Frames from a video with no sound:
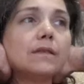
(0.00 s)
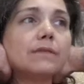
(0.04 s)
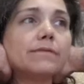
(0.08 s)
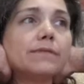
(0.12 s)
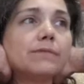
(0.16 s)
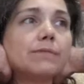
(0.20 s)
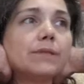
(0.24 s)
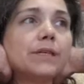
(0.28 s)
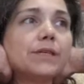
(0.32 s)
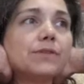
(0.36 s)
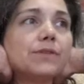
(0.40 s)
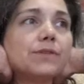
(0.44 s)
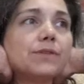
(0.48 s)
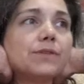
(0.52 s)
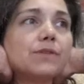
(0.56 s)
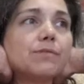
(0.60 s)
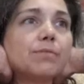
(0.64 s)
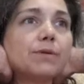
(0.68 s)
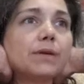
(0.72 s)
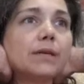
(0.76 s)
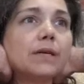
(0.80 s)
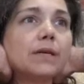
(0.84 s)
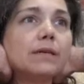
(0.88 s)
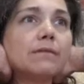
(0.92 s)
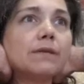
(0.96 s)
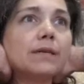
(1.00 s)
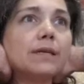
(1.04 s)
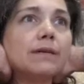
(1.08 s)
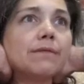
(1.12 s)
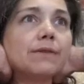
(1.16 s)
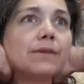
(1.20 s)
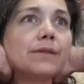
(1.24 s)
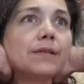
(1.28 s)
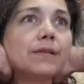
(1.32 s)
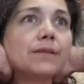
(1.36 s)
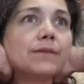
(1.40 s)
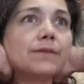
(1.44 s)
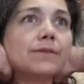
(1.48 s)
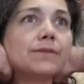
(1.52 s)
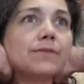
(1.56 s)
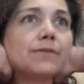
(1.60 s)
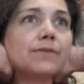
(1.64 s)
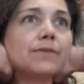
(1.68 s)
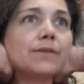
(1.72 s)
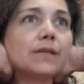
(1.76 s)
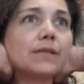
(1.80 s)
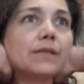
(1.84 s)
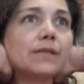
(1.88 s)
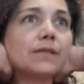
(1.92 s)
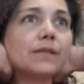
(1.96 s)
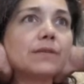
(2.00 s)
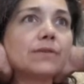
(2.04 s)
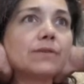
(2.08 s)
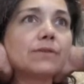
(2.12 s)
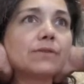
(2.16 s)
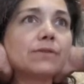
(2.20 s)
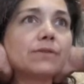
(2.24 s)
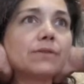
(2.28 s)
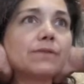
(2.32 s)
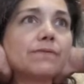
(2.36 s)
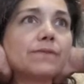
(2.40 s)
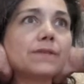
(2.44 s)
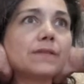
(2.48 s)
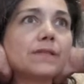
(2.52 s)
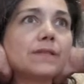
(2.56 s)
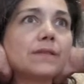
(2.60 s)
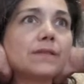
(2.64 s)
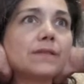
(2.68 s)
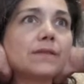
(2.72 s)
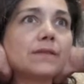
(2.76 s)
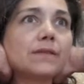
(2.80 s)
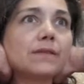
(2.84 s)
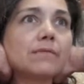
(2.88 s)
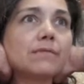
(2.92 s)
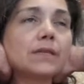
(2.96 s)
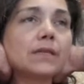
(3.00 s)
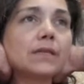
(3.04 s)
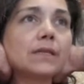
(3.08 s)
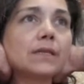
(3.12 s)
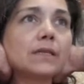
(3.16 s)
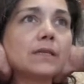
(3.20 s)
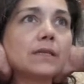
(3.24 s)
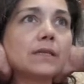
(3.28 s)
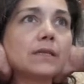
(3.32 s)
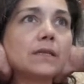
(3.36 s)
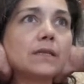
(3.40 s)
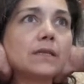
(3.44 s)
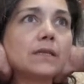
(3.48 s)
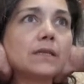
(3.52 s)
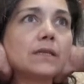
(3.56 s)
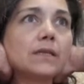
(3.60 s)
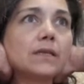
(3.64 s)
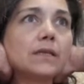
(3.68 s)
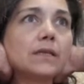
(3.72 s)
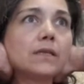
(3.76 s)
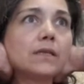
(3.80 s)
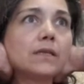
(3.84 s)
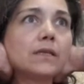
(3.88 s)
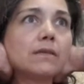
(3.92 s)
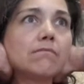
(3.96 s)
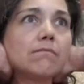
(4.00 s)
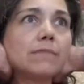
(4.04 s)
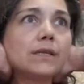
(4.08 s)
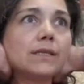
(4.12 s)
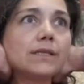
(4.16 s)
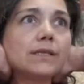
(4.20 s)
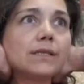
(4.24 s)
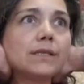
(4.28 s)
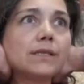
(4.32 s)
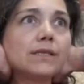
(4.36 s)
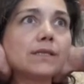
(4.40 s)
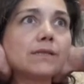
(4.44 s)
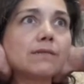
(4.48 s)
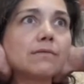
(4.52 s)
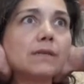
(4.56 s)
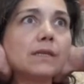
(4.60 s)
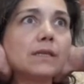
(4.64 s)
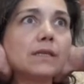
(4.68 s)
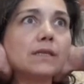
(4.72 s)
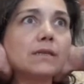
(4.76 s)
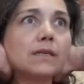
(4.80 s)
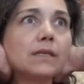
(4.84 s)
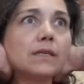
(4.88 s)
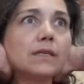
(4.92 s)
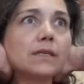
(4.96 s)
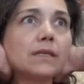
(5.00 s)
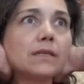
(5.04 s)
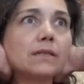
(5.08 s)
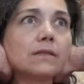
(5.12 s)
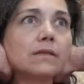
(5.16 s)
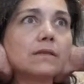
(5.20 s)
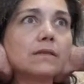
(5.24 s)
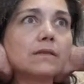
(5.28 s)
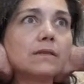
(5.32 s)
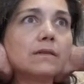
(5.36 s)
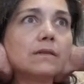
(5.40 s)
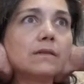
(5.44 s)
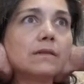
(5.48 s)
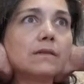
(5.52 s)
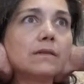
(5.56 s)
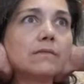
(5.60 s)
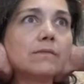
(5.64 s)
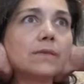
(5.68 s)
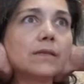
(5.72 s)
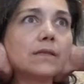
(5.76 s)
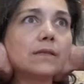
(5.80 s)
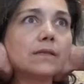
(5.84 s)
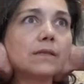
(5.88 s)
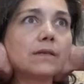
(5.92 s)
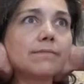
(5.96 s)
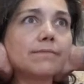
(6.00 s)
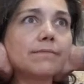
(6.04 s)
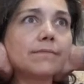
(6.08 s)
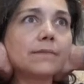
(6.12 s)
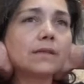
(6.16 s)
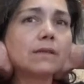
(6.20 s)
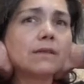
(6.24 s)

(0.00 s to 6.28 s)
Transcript: information superhighway. Everything goes through that central nervous system, huh? Mine's got a squeeze on it, gets all mixed up.